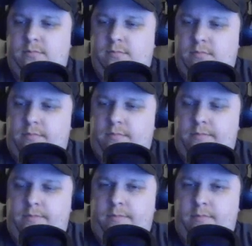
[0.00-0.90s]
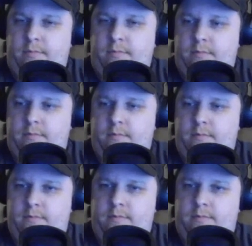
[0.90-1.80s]

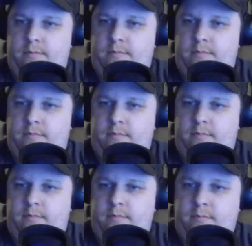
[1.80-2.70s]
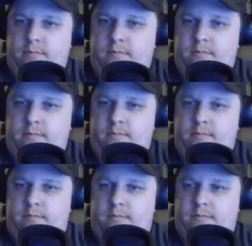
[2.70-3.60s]

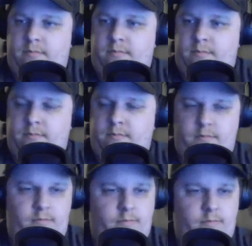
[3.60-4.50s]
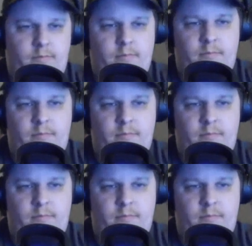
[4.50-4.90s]
(silent)